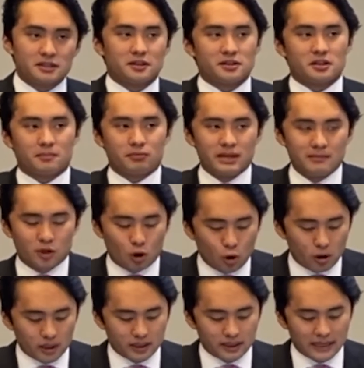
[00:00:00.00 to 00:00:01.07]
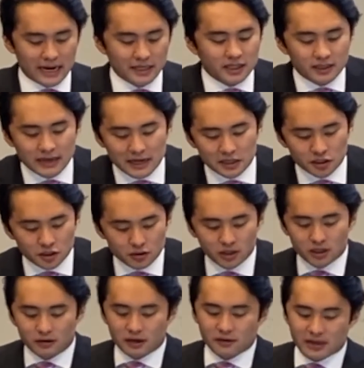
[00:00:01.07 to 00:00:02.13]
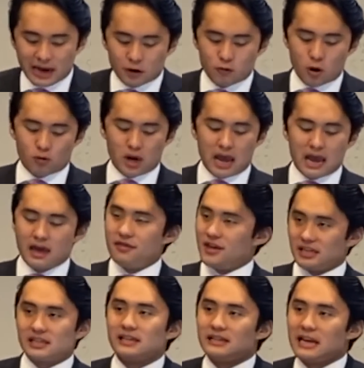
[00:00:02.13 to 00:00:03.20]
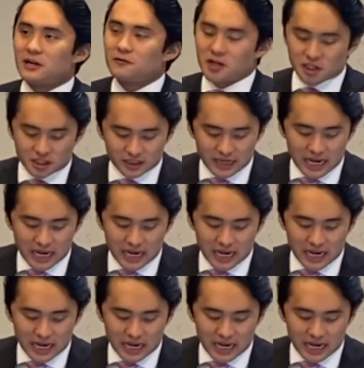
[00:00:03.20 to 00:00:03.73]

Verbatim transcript: the Supreme Court in 1892 declared that, quote, this is a Christian